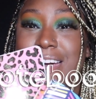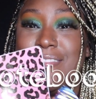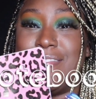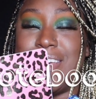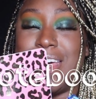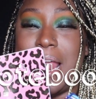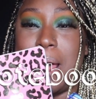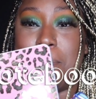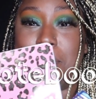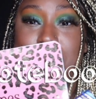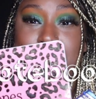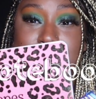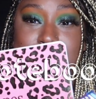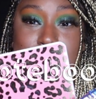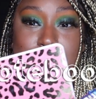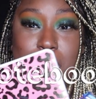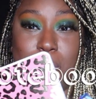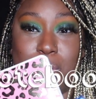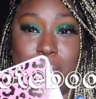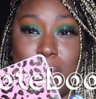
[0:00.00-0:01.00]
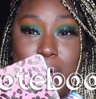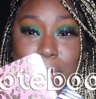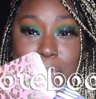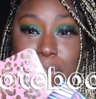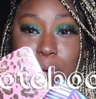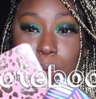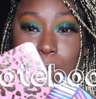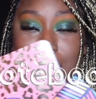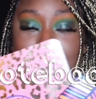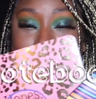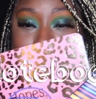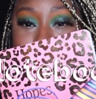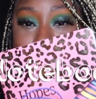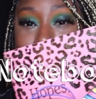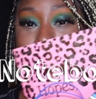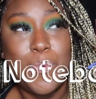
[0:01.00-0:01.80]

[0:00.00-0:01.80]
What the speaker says: that I picked up along the way.